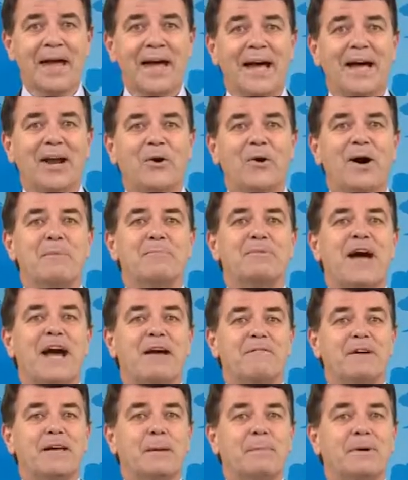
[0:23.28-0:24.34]
Hello, I'm
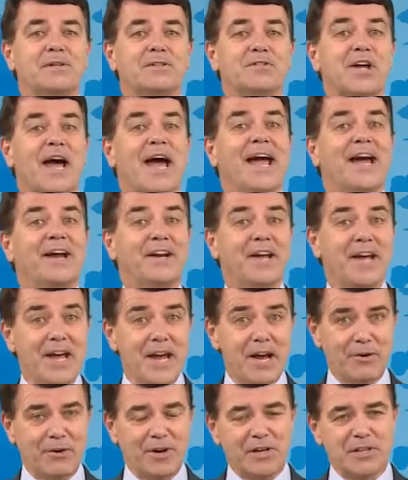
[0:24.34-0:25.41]
David Gibbons and
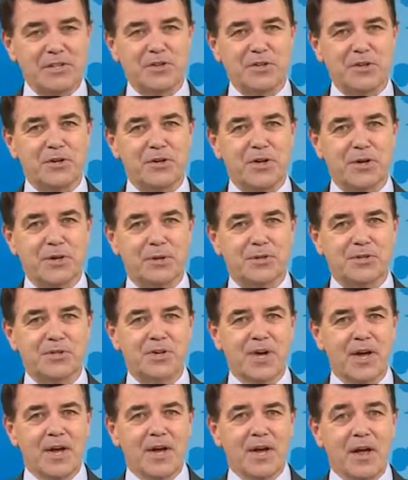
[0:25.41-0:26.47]
here is the news.
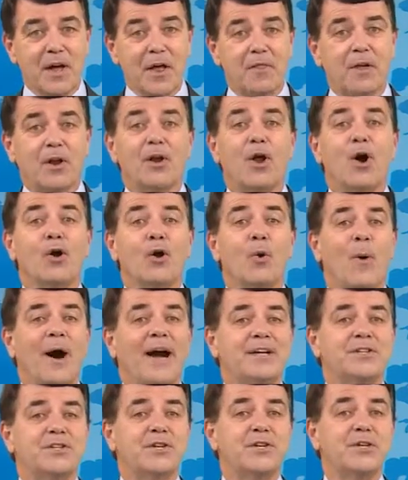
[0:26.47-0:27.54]
The
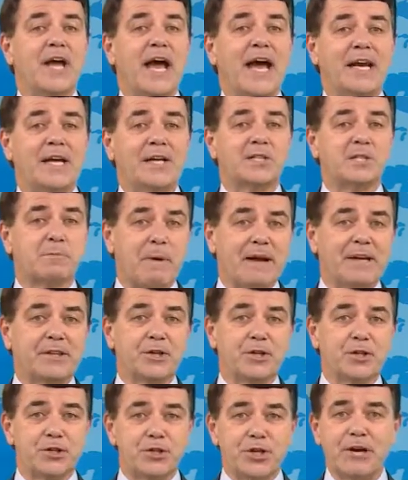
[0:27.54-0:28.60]
long-awaited and
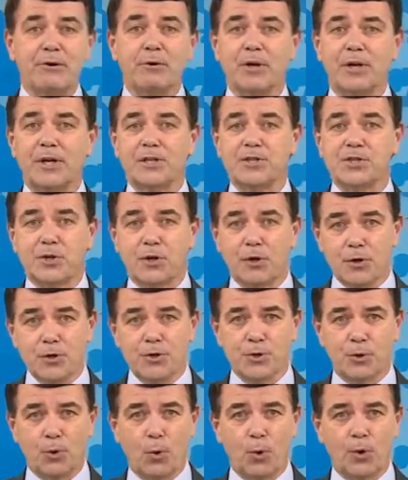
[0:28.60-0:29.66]
expected general
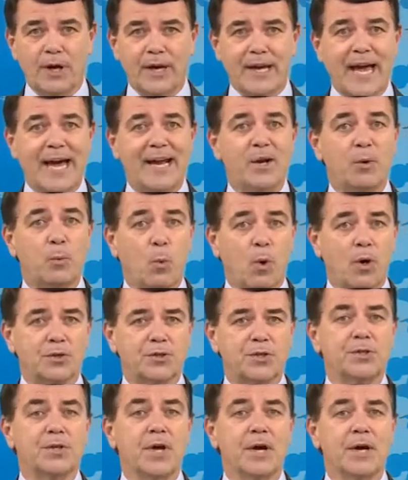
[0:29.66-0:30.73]
exclusion order Canon
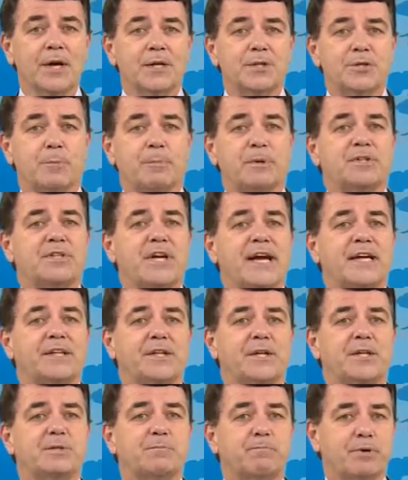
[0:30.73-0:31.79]
wanted to protect
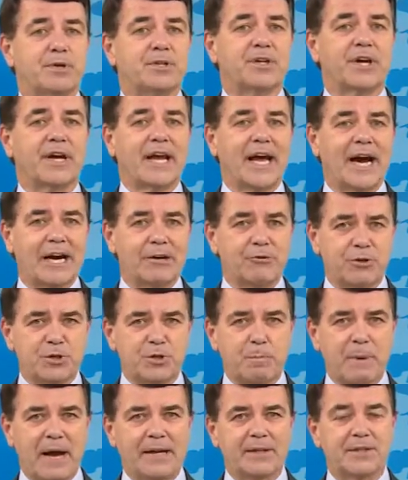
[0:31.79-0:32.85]
its printer
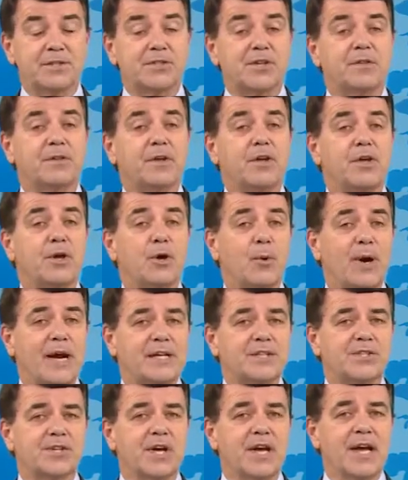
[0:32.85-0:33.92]
cartridge patents in the
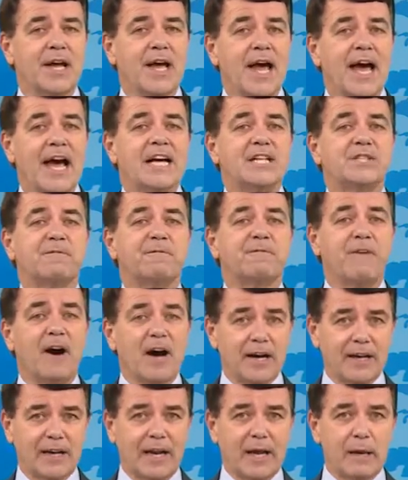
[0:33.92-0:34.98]
US has
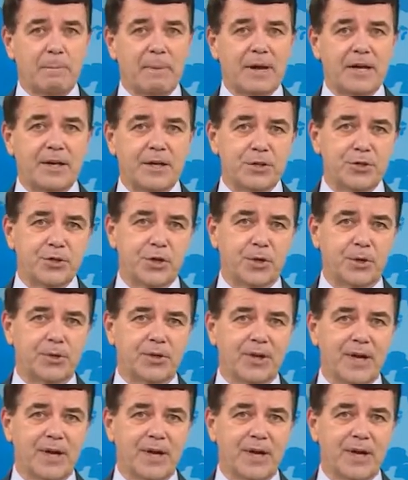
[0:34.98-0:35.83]
finally been issued.